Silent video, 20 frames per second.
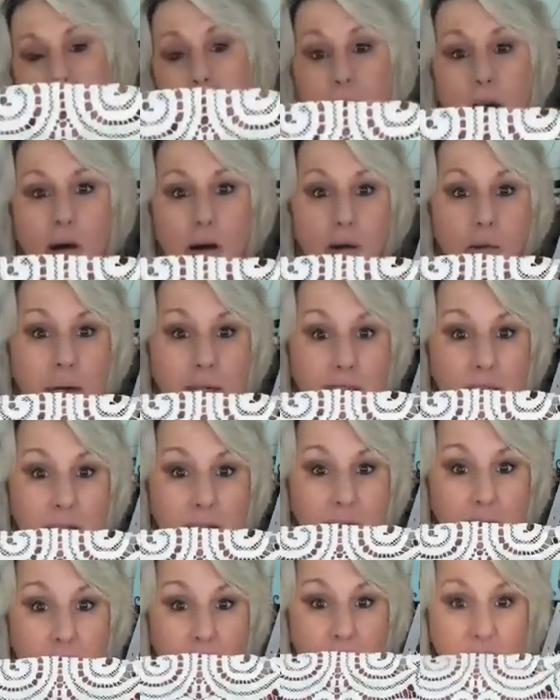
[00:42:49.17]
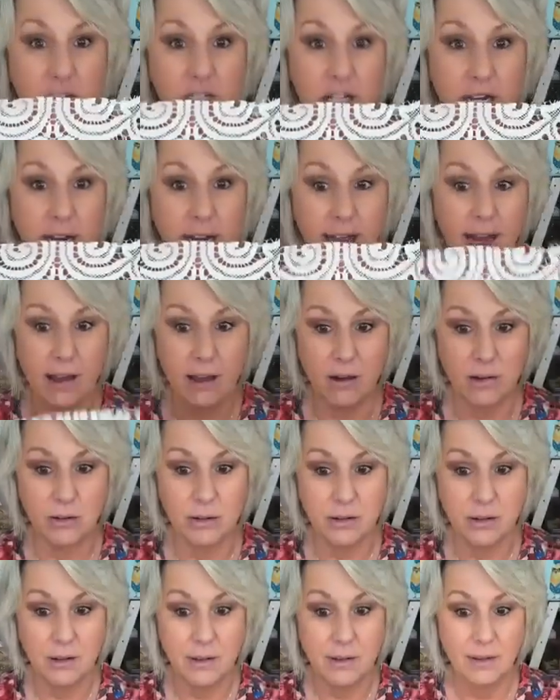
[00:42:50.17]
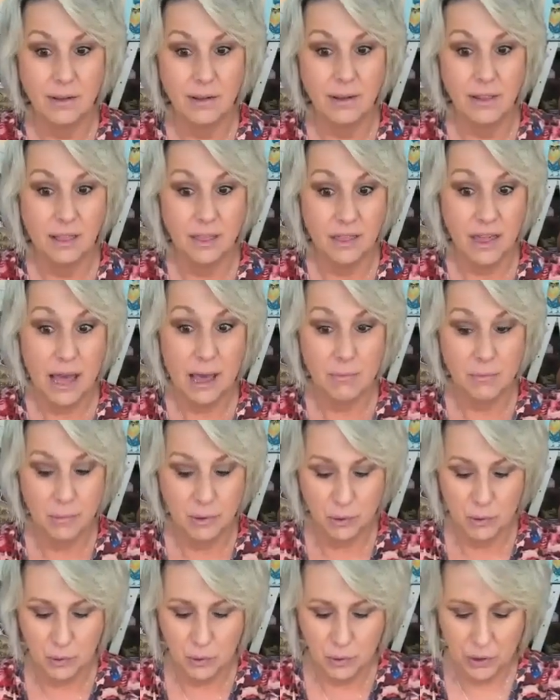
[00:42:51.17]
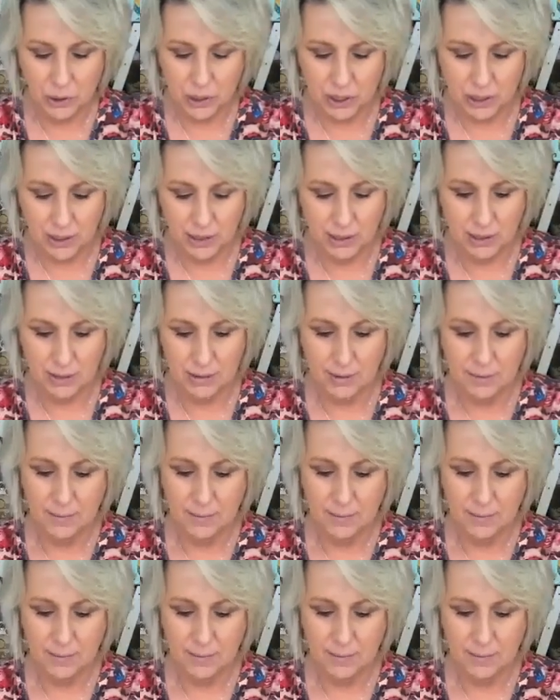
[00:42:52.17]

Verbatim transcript: I always love to check out that booth